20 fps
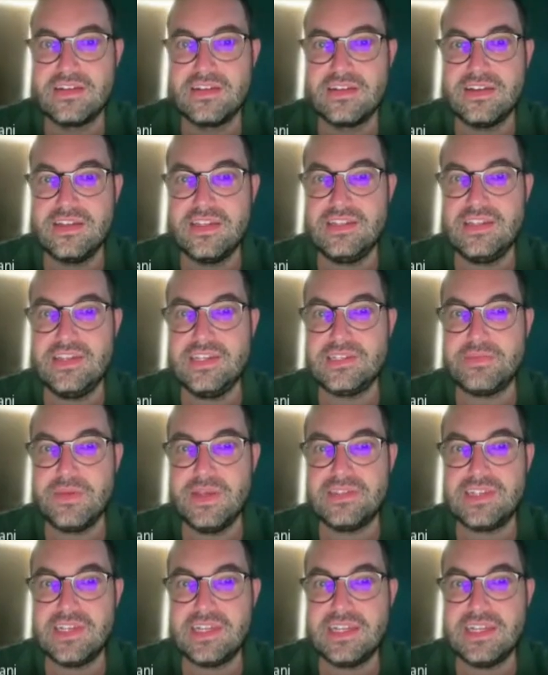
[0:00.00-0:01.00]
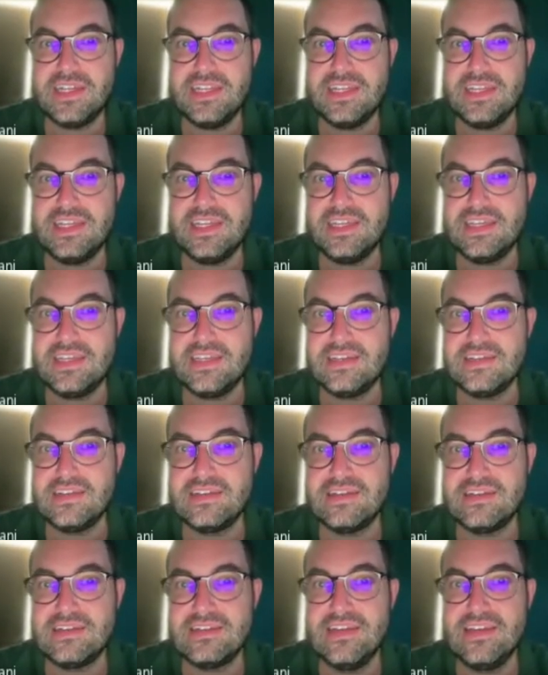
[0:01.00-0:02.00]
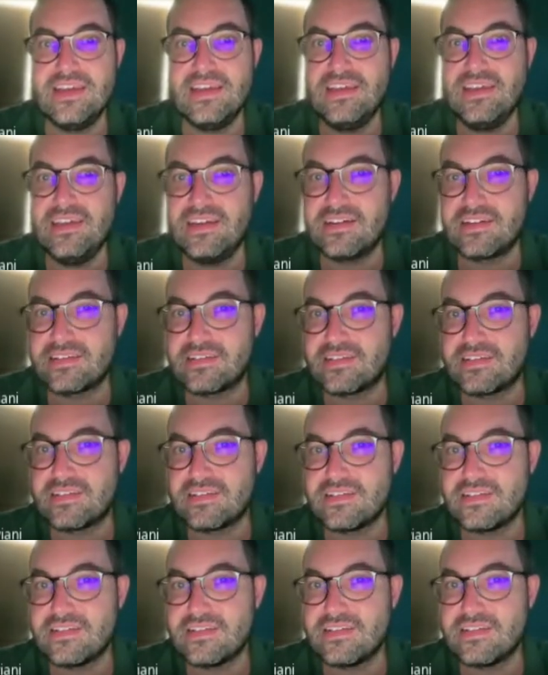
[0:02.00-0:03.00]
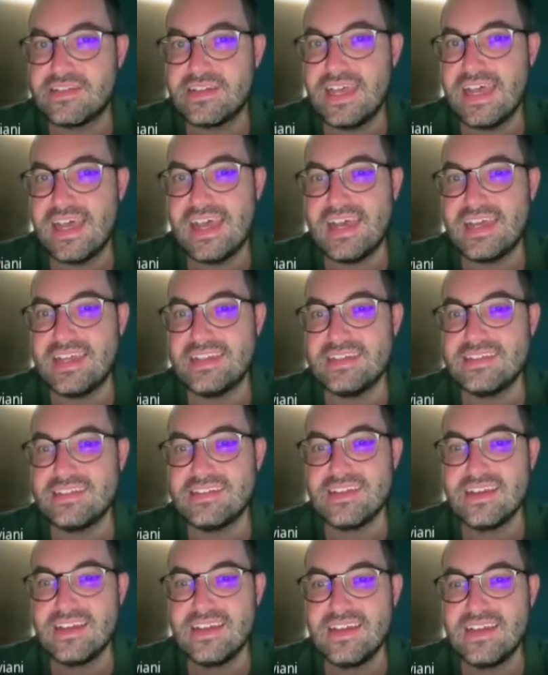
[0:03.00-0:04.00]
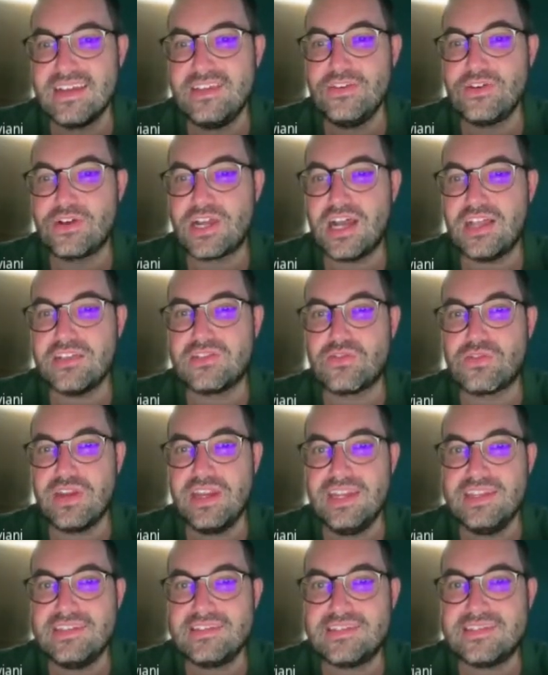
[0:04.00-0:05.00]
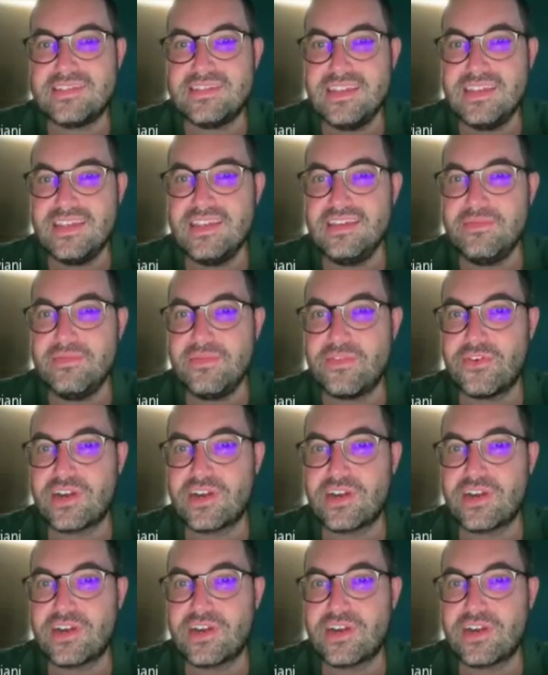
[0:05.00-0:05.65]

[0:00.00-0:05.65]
It is basically the ears. And you can't really see, for